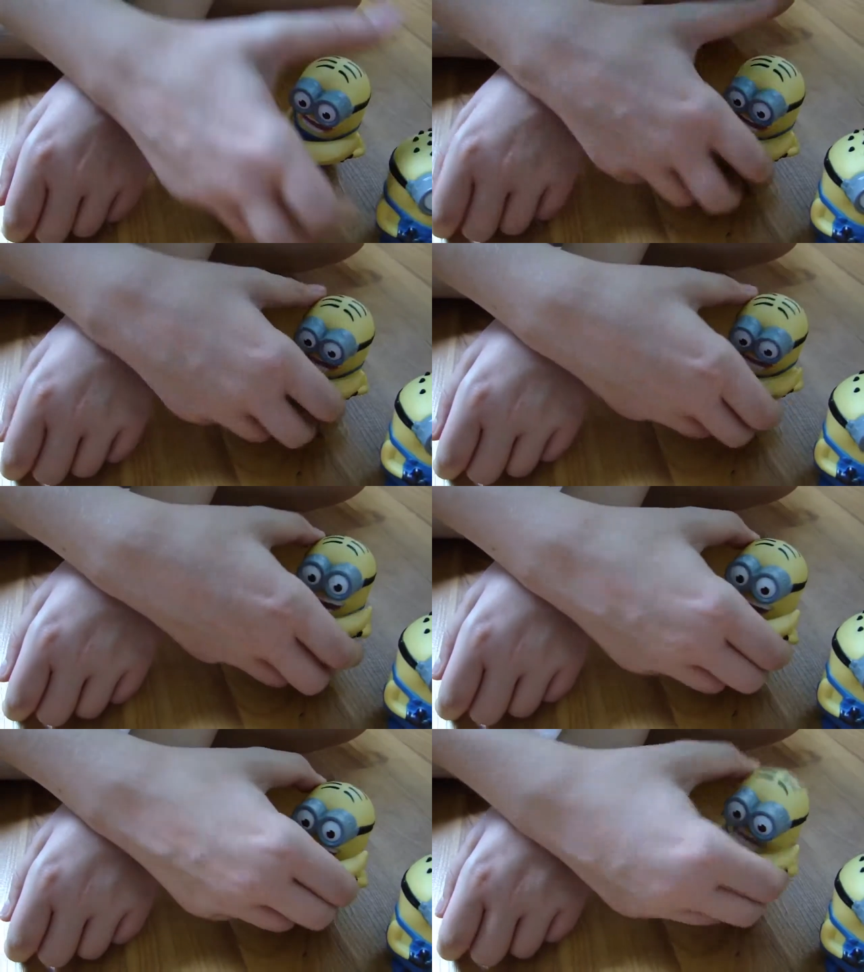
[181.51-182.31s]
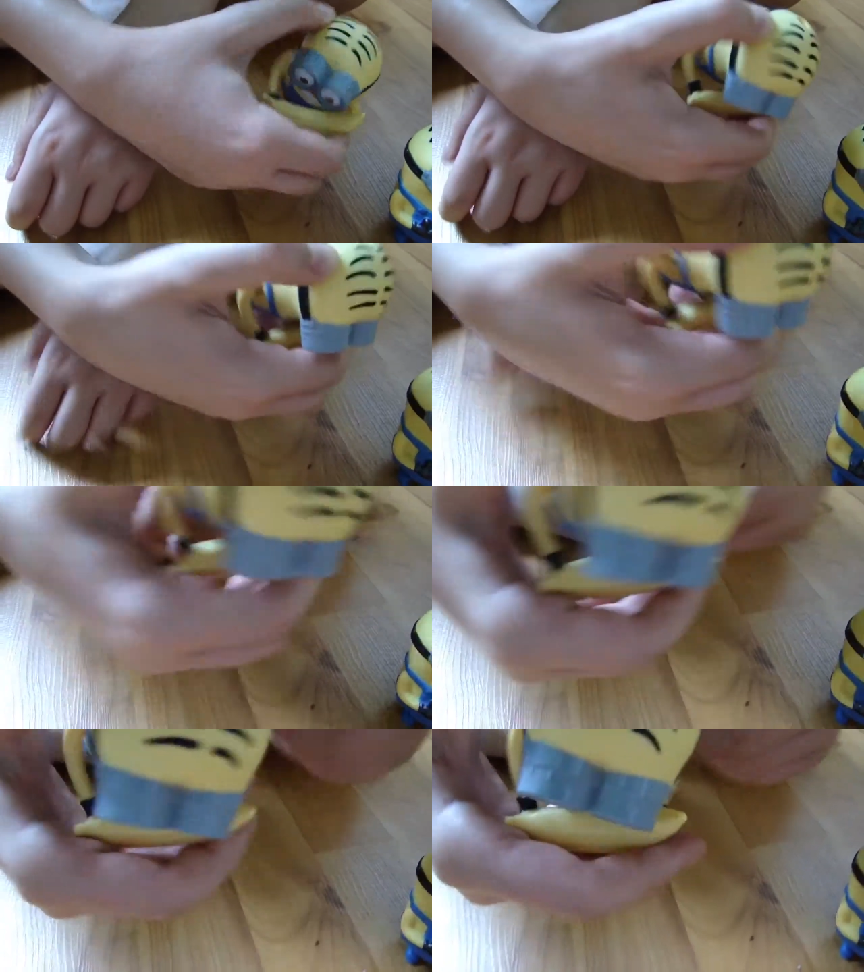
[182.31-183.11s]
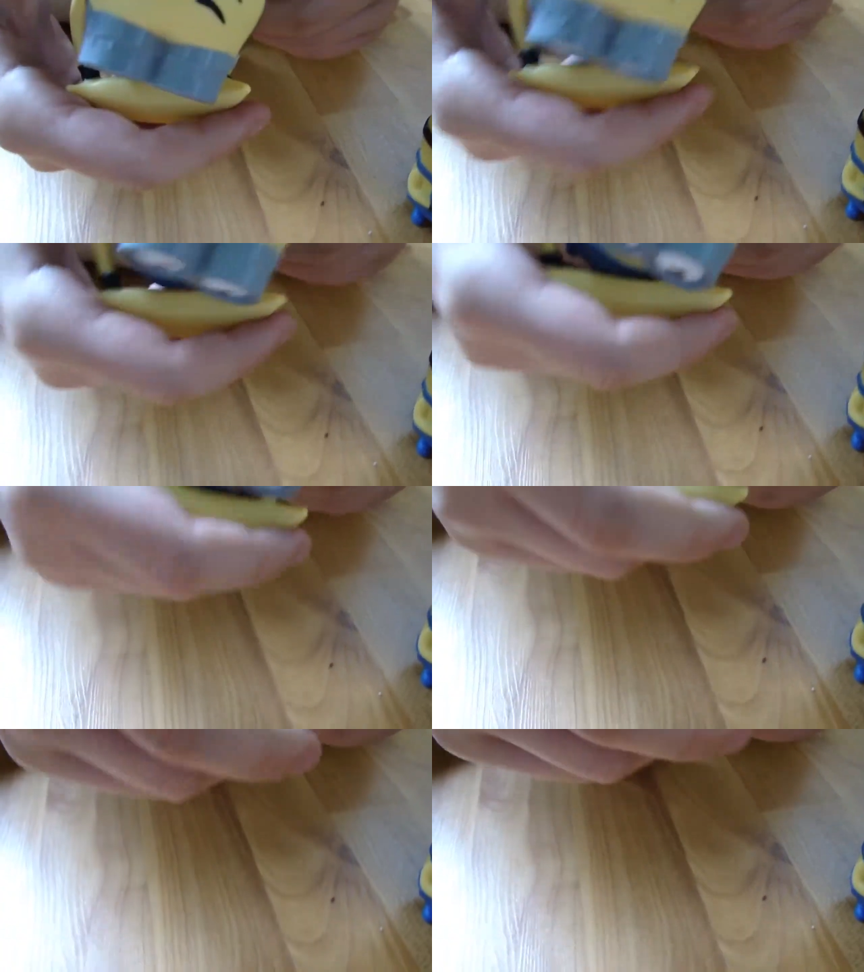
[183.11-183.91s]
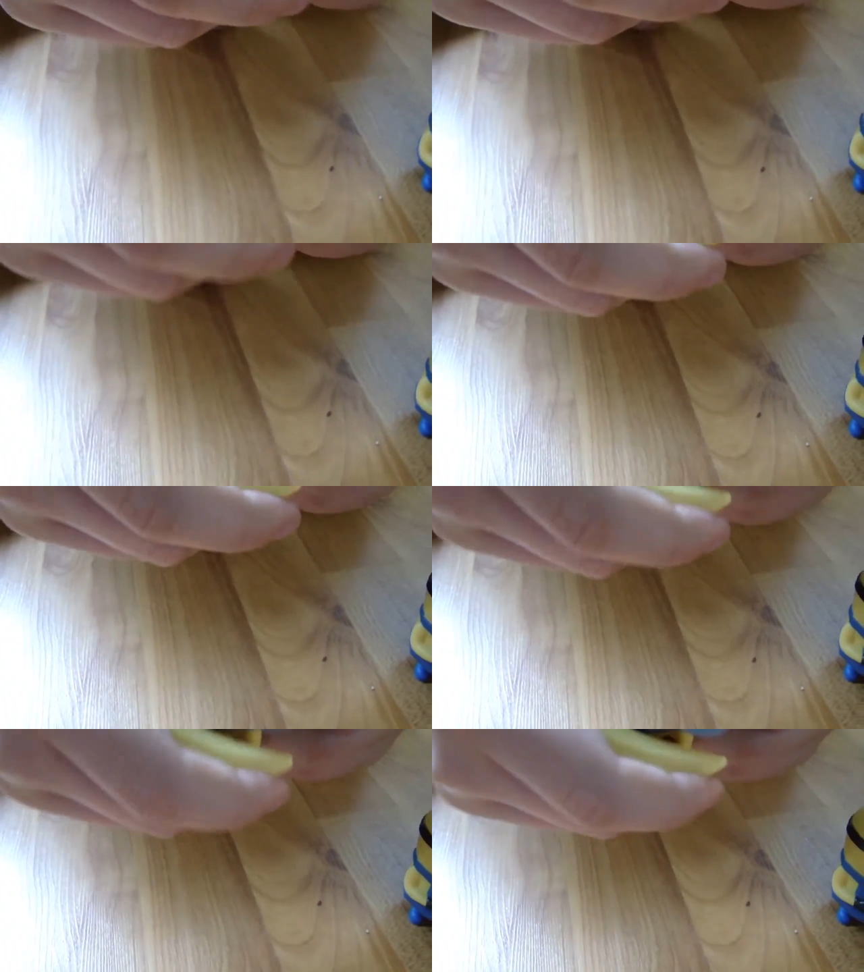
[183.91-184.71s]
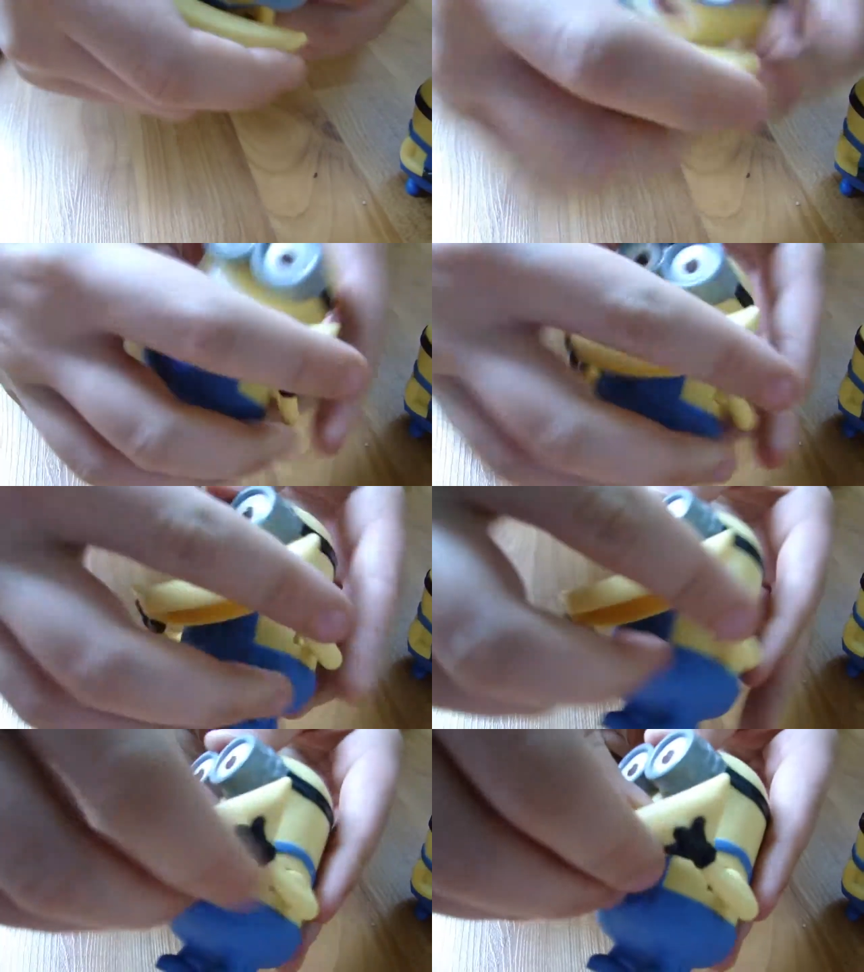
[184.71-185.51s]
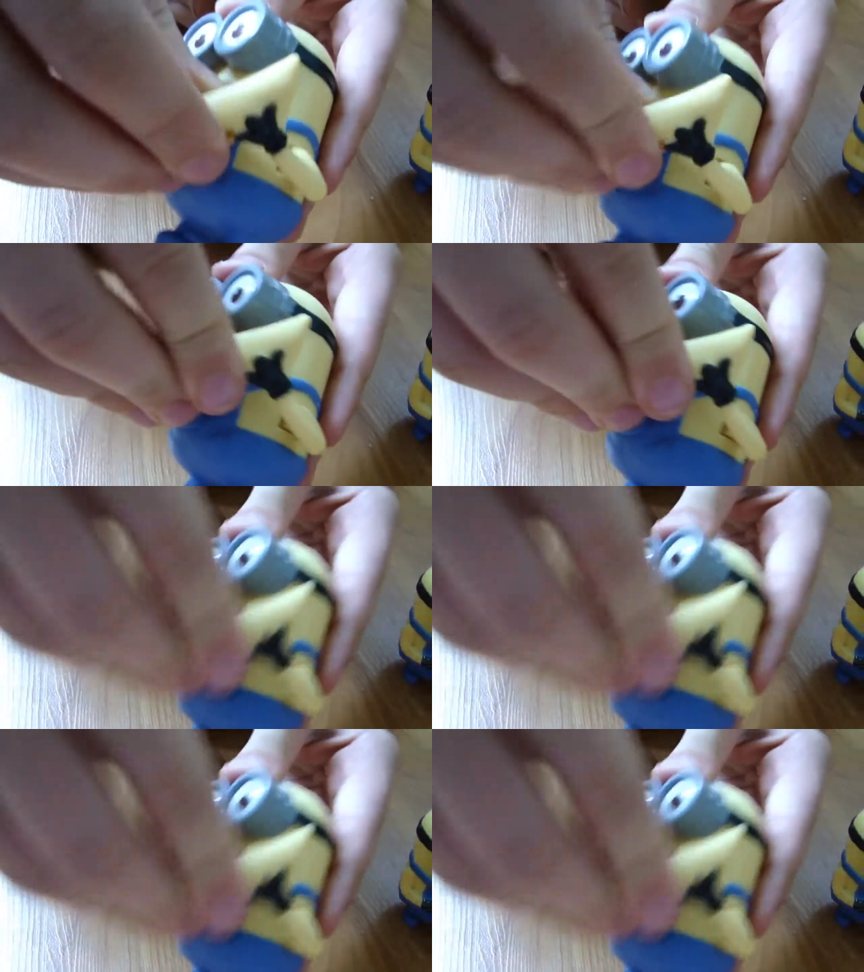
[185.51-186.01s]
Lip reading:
(no speaker visible)